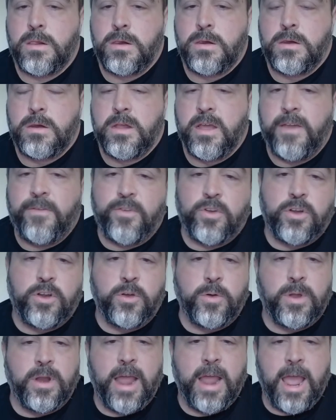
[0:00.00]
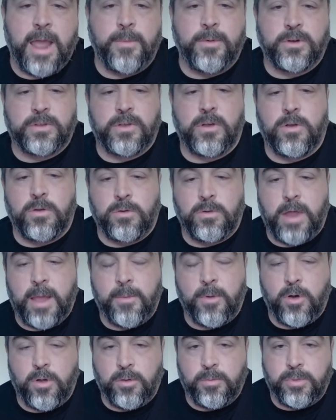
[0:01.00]
If you're doing hammer
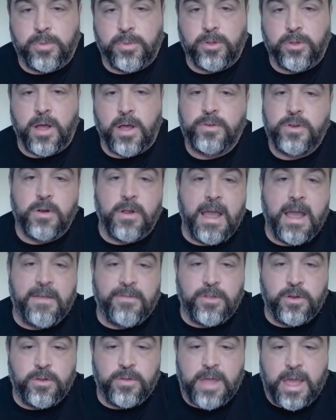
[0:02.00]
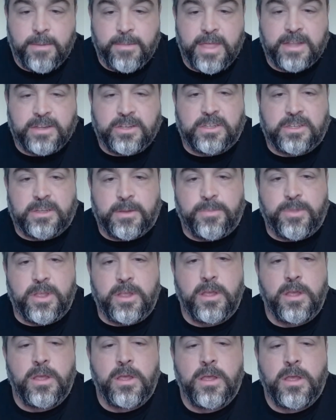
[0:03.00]
on pull off, you don't have to do that, but that's just something
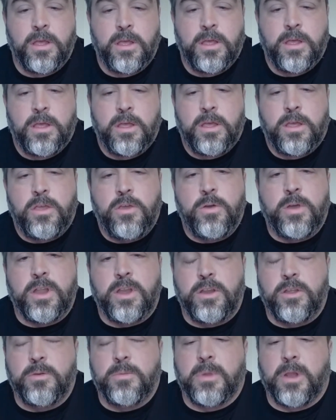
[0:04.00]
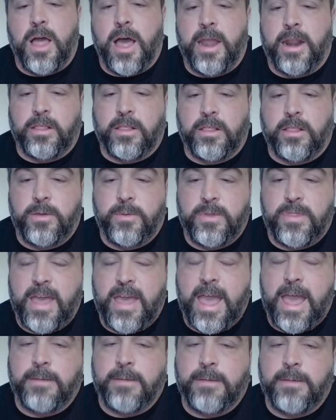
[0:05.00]
you can do melodically with
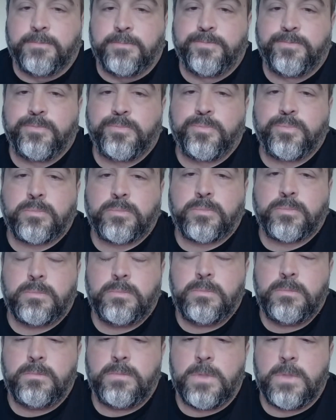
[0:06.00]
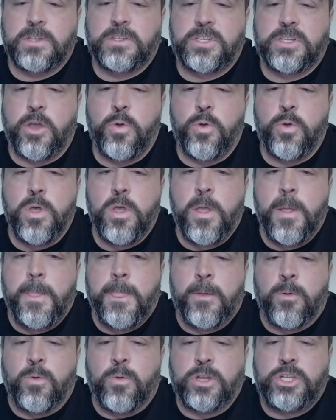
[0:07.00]
that. So
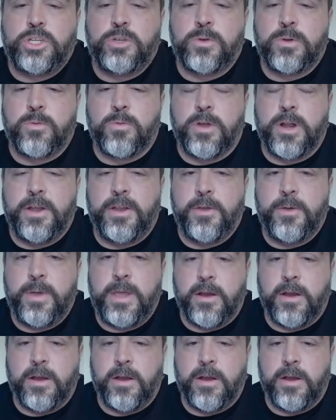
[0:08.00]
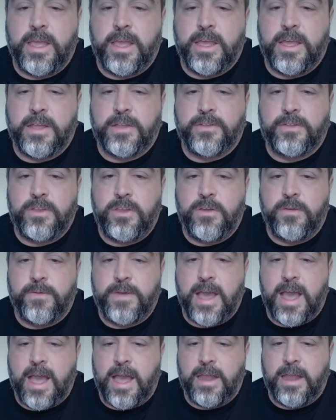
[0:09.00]
what you would want to do here is you've
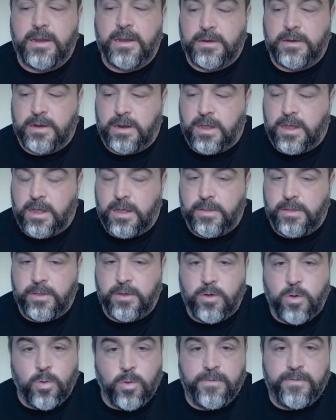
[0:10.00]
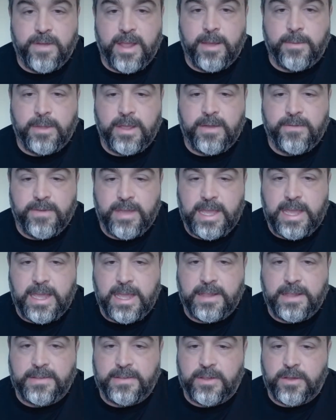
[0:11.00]
got the chord family of
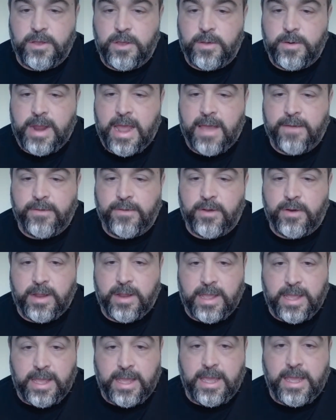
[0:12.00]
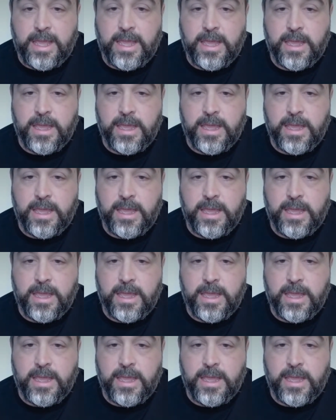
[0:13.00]
E, so you'd have your E,